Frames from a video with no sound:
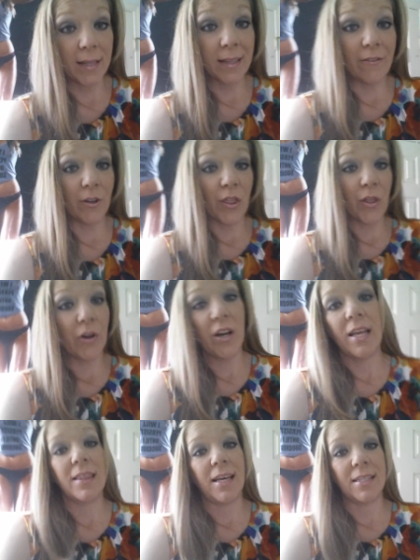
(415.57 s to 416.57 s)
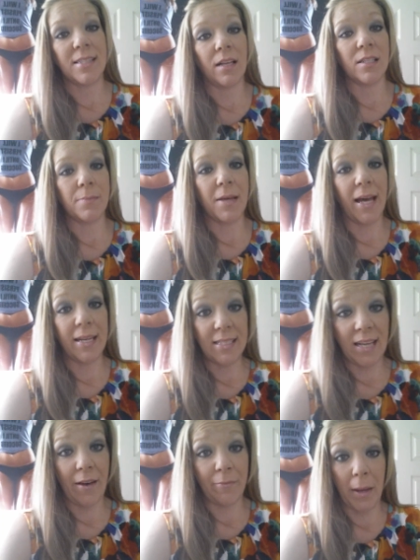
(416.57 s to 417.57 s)
11.30 that tells me I need
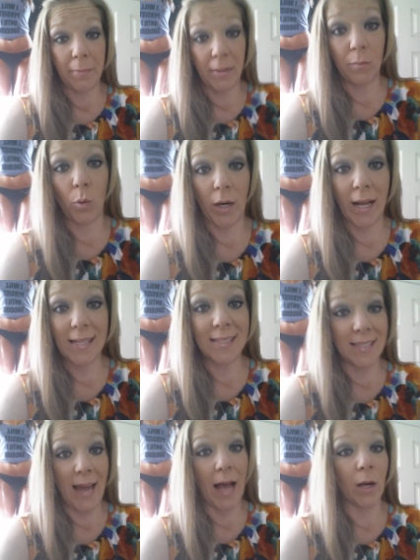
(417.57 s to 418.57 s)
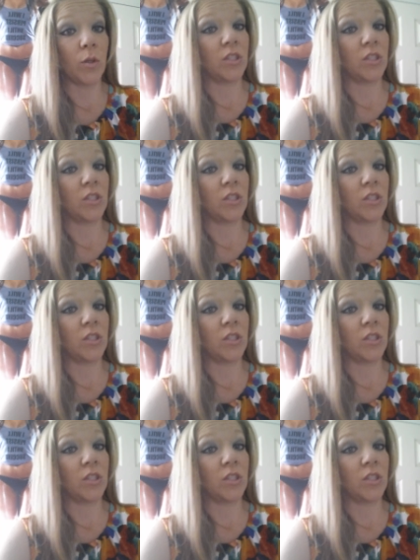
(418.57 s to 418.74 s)
to have my mid-morning snack,